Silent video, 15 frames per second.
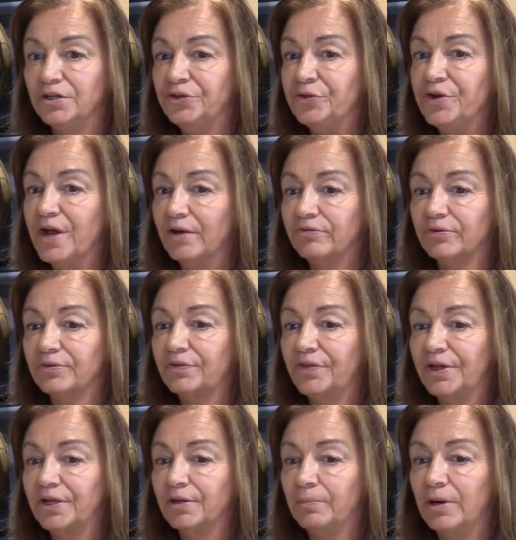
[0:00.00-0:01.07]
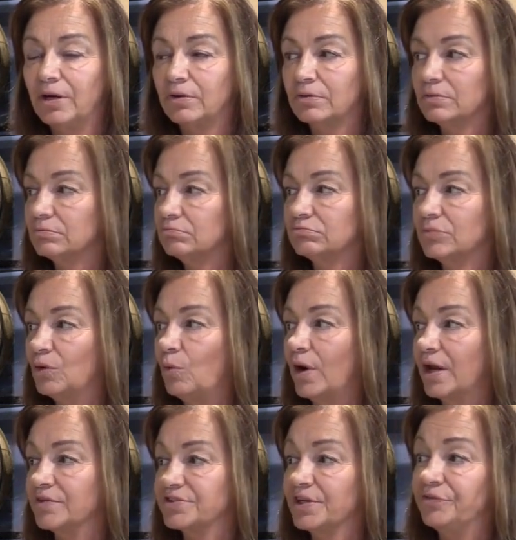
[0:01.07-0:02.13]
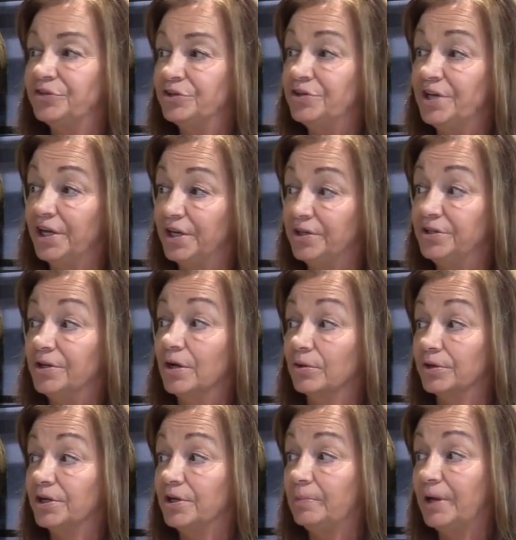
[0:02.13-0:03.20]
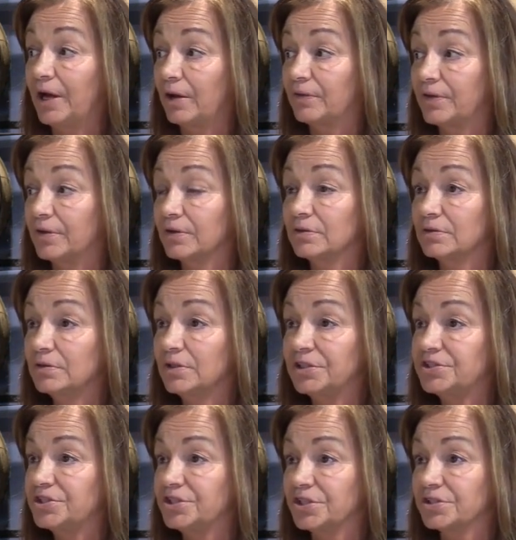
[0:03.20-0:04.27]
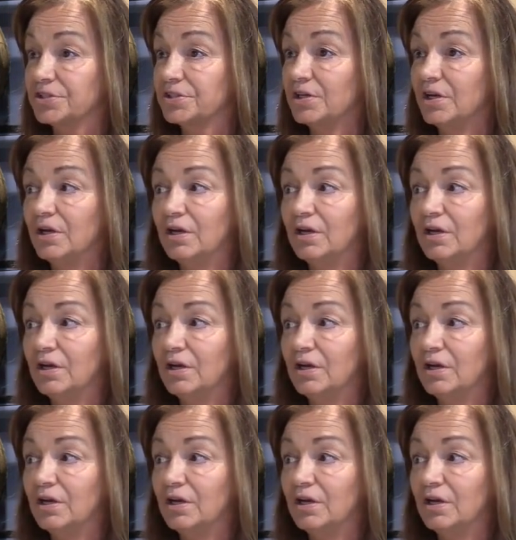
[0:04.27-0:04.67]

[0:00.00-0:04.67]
You never think about the what ifs. If you did, you don't need to be out there. It's just,